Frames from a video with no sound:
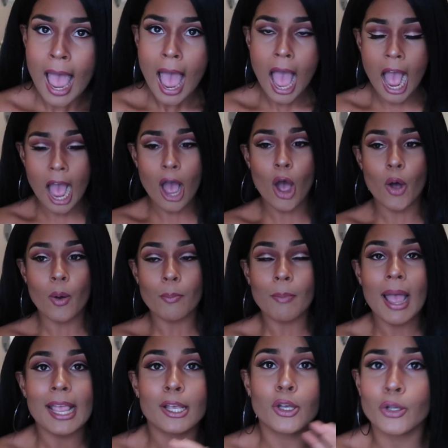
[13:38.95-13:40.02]
How
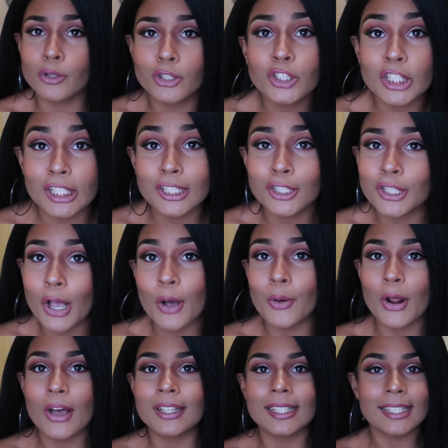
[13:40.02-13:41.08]
my coochie
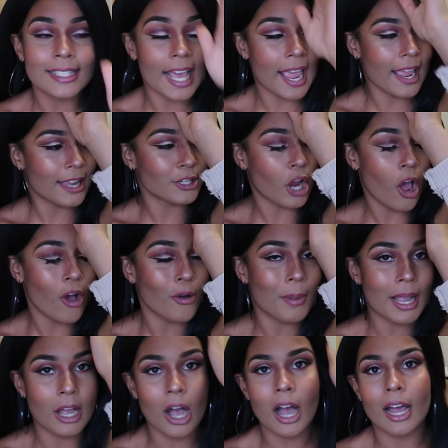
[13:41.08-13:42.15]
showed on stage. Oh
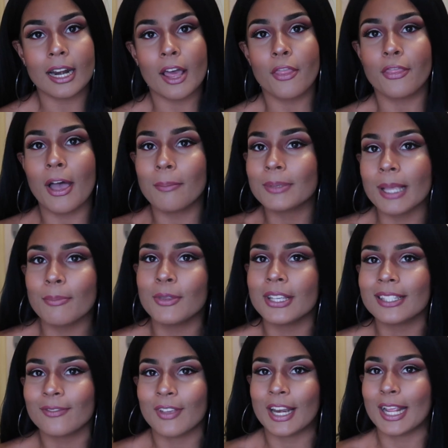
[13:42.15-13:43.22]
my God. Thumbs up
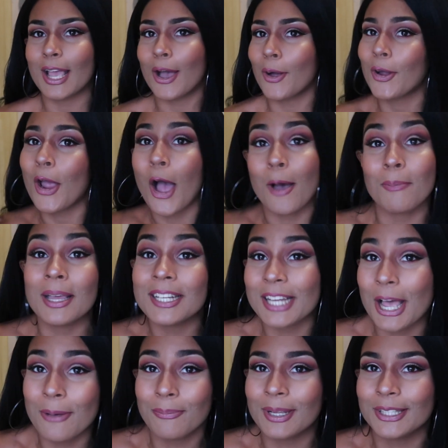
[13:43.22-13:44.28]
this video. Comment
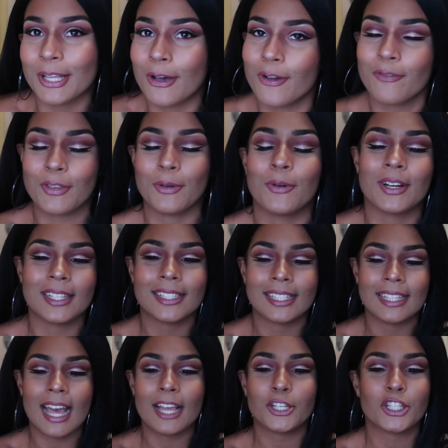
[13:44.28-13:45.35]
down below if you want to
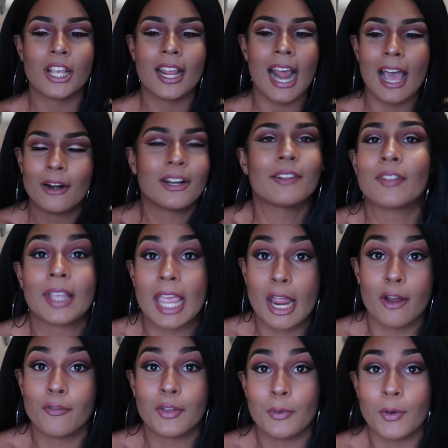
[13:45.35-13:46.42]
see that shit. I don't even
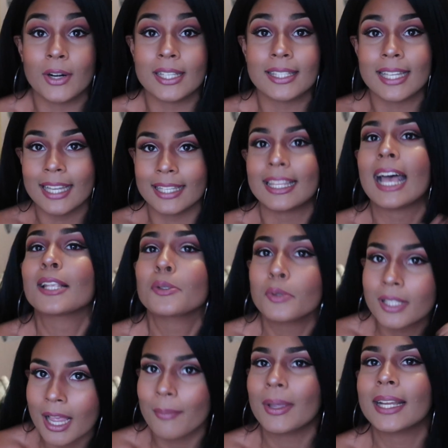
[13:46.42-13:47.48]
care if you want to see it. That's
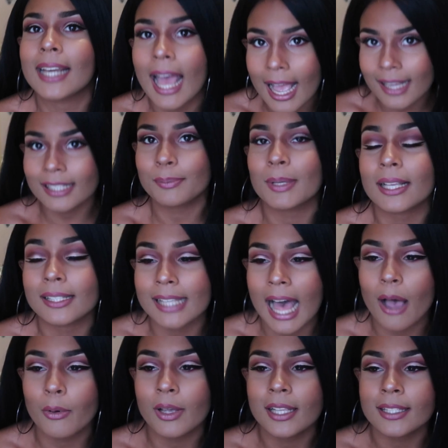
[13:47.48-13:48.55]
what's coming next, because
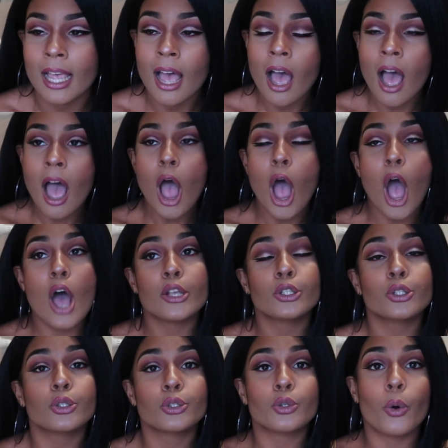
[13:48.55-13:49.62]
that was a
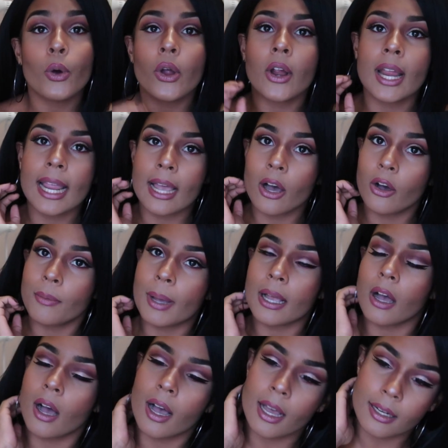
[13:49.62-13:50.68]
story. Oh my
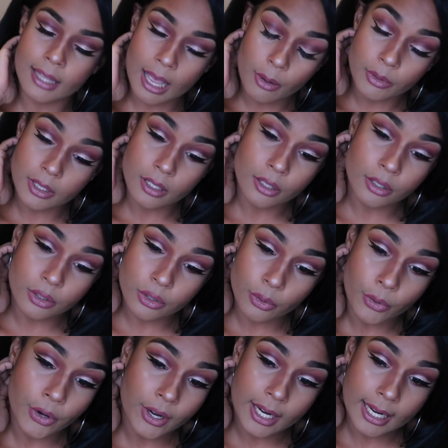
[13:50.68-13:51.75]
God, that was a
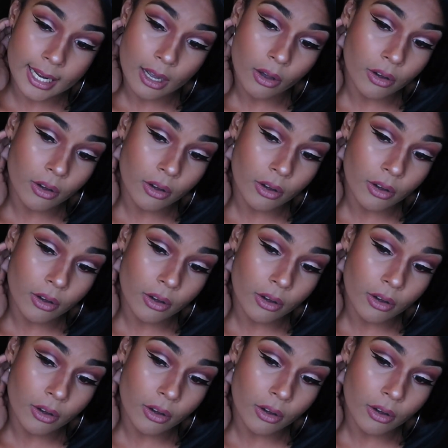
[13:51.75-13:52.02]
story.